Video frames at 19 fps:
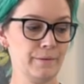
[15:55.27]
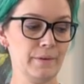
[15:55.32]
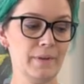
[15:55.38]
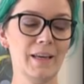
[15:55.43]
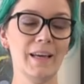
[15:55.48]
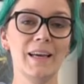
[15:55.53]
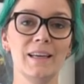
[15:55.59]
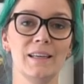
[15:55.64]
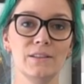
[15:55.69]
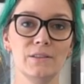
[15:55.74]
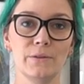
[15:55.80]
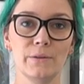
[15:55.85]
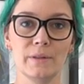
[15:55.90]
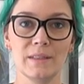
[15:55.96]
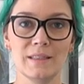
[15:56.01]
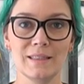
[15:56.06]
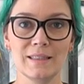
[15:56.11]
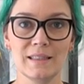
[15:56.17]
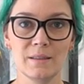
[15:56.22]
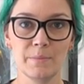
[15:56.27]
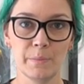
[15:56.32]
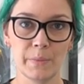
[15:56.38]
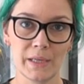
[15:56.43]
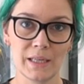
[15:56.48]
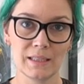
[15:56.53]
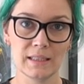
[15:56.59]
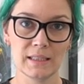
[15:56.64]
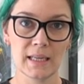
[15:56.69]
Okay, so this is the
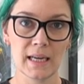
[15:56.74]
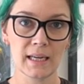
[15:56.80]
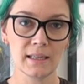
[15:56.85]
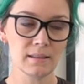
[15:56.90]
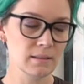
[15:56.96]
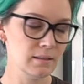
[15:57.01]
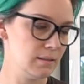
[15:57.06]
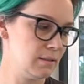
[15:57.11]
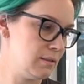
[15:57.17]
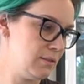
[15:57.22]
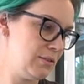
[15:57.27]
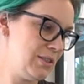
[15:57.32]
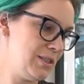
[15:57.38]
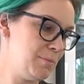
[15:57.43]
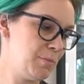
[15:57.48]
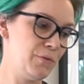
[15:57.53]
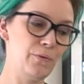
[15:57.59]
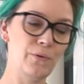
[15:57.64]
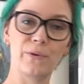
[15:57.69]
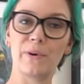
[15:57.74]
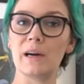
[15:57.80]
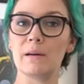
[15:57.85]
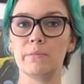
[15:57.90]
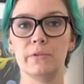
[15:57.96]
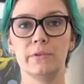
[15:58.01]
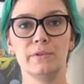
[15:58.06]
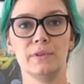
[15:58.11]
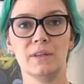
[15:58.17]
big test, just before I
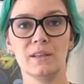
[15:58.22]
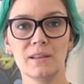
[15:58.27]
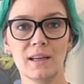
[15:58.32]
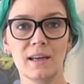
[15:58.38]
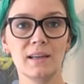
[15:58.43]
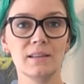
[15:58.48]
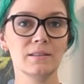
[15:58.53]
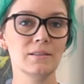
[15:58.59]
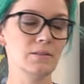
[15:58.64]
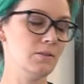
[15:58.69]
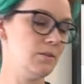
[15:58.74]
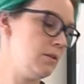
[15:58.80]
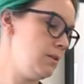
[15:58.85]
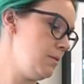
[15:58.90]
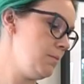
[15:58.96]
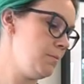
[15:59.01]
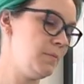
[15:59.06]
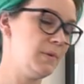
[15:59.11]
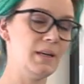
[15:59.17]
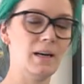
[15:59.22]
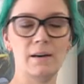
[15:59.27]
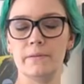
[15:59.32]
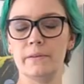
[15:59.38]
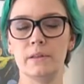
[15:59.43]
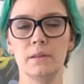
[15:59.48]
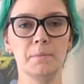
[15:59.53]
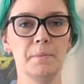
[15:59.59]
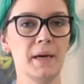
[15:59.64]
put the glass on,
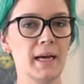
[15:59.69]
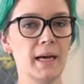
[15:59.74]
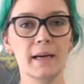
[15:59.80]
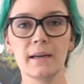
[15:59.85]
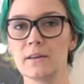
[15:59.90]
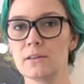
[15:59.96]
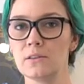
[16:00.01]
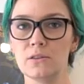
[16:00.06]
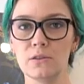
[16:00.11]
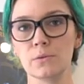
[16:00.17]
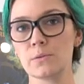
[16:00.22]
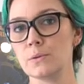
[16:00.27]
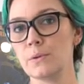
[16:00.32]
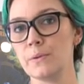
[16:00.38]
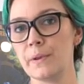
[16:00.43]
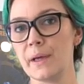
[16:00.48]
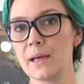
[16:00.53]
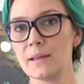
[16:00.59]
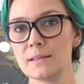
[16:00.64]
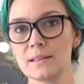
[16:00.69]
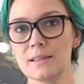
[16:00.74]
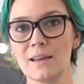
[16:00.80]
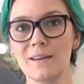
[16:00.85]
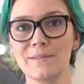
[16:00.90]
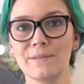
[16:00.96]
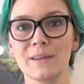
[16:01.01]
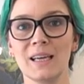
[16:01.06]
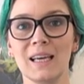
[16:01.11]
cover the back, do all that
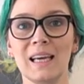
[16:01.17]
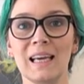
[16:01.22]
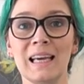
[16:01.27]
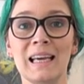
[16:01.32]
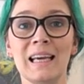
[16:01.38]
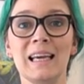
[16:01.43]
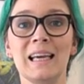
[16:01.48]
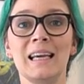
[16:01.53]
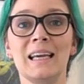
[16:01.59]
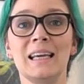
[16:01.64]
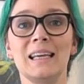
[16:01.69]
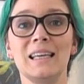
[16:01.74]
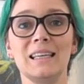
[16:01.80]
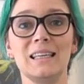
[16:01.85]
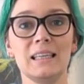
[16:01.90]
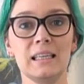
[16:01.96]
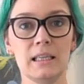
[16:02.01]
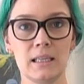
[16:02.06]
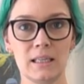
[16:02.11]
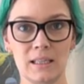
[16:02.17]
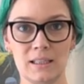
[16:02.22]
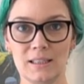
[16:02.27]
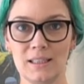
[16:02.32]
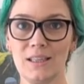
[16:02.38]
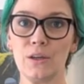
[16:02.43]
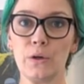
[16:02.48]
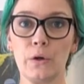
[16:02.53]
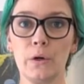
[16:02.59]
stuff.
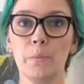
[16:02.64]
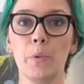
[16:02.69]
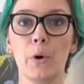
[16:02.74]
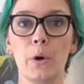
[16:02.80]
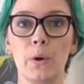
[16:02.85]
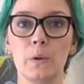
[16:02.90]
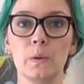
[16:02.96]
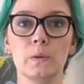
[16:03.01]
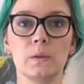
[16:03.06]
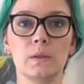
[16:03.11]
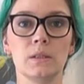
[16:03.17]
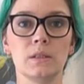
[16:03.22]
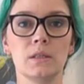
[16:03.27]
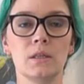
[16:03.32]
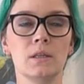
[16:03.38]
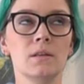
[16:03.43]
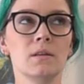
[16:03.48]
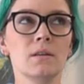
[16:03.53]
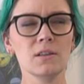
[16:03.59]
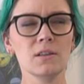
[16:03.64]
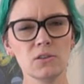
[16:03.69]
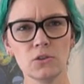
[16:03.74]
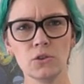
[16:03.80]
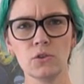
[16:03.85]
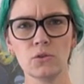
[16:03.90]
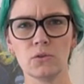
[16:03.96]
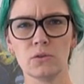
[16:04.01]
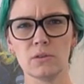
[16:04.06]
Is it gonna post? It
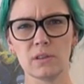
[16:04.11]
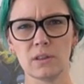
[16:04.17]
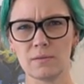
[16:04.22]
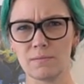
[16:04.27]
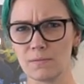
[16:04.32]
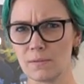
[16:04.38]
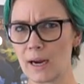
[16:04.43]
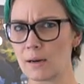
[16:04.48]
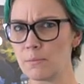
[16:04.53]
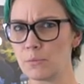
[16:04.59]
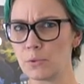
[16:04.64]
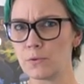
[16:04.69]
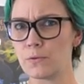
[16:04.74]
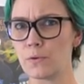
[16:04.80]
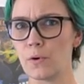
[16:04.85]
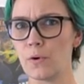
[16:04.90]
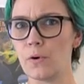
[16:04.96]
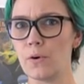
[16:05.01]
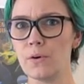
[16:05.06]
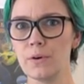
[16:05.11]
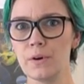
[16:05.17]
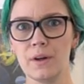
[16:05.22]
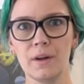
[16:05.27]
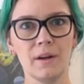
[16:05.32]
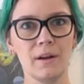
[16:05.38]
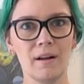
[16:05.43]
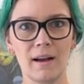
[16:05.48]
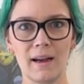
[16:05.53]
should, it ran before.
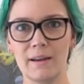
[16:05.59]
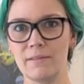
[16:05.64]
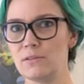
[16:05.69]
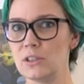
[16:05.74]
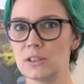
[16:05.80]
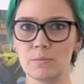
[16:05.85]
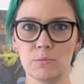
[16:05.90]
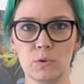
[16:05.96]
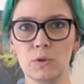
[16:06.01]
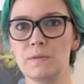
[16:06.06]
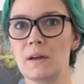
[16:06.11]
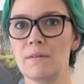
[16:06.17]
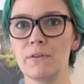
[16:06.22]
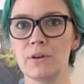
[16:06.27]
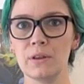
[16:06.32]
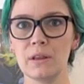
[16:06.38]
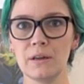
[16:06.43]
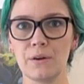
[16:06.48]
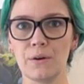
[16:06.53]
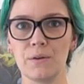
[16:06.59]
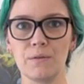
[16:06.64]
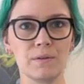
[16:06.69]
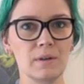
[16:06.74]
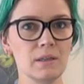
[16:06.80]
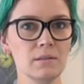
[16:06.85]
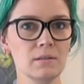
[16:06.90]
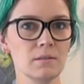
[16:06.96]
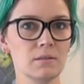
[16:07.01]
I've just moved everything
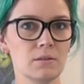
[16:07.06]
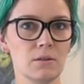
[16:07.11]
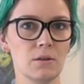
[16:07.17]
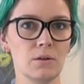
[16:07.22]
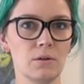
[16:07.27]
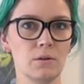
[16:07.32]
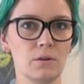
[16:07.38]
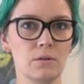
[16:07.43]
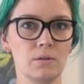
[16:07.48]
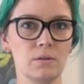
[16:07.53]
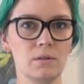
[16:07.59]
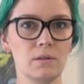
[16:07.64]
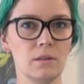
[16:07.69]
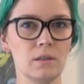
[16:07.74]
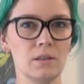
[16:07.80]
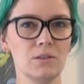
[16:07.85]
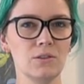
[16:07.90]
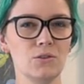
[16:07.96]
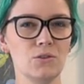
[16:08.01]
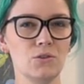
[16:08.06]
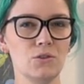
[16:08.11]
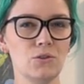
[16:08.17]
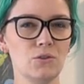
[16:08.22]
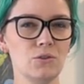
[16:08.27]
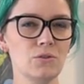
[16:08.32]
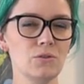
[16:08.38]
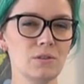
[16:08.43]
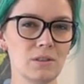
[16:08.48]
over, so it
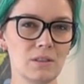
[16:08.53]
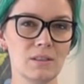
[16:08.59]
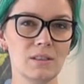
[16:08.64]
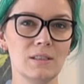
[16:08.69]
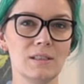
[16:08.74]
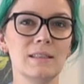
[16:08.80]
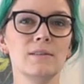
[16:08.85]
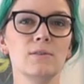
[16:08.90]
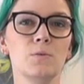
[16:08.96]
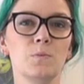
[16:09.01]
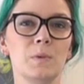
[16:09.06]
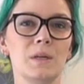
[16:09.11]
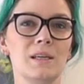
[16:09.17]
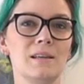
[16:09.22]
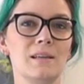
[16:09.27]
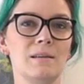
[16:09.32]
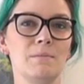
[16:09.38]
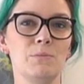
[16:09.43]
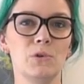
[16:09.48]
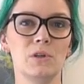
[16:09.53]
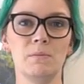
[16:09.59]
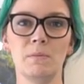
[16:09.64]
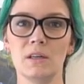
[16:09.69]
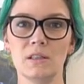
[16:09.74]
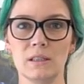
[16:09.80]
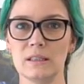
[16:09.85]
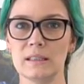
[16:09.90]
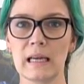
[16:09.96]
should still be pretty
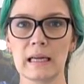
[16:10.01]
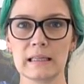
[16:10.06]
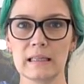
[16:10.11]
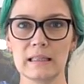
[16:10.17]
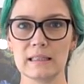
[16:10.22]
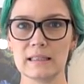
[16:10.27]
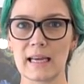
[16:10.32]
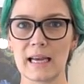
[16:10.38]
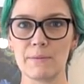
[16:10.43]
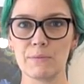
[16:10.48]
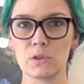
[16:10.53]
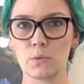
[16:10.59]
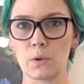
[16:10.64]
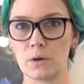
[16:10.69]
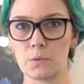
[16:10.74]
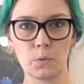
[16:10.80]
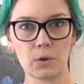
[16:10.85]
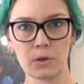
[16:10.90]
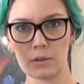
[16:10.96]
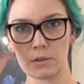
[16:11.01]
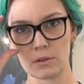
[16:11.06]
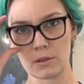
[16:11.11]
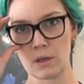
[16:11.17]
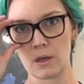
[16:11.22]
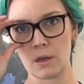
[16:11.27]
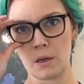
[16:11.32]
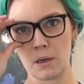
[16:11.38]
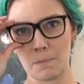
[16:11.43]
much exactly the same as what it was
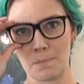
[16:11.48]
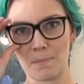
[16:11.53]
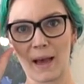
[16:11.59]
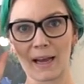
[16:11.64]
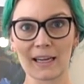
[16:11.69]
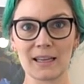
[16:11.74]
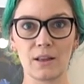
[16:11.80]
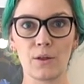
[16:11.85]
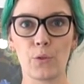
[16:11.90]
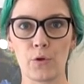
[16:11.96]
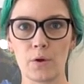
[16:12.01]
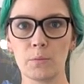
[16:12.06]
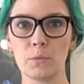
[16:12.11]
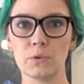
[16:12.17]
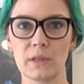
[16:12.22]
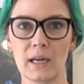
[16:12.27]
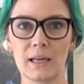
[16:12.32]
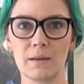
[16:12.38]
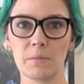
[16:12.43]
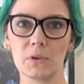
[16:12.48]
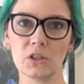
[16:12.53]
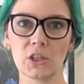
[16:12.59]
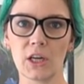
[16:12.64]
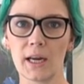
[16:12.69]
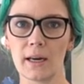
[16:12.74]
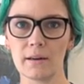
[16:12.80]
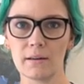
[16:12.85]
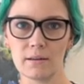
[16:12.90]
back in the Thermaltake
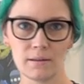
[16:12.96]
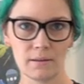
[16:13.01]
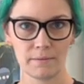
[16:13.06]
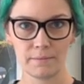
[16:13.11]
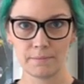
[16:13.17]
machine.